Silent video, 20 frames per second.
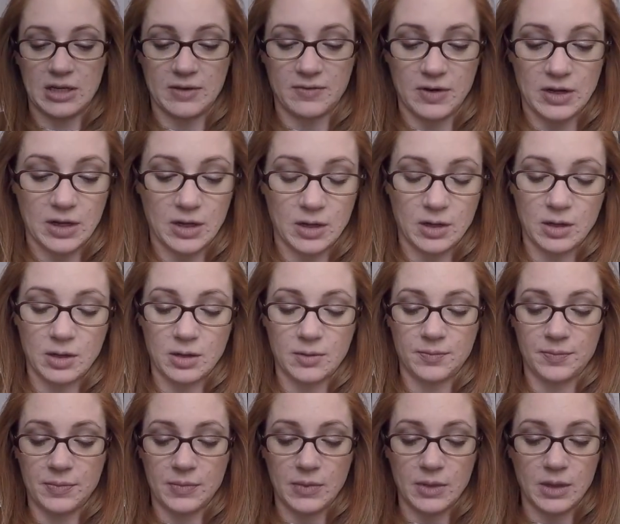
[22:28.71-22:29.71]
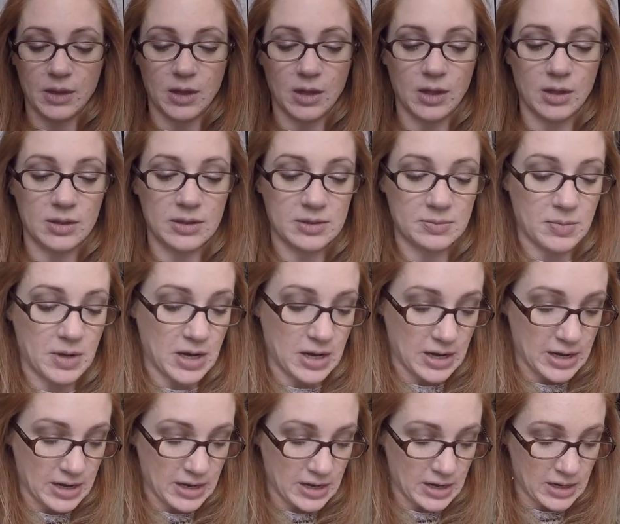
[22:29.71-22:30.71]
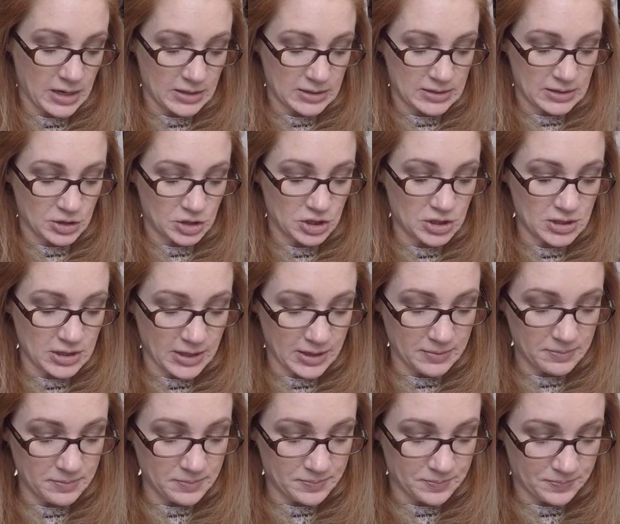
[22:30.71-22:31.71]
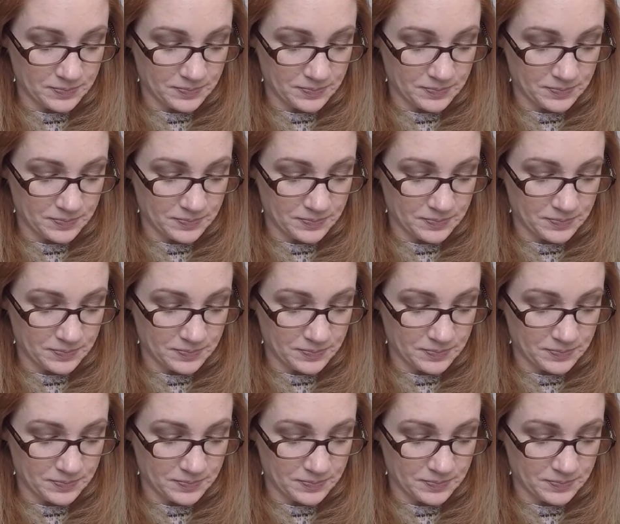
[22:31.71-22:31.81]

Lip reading: Evening is my Stitch in Time.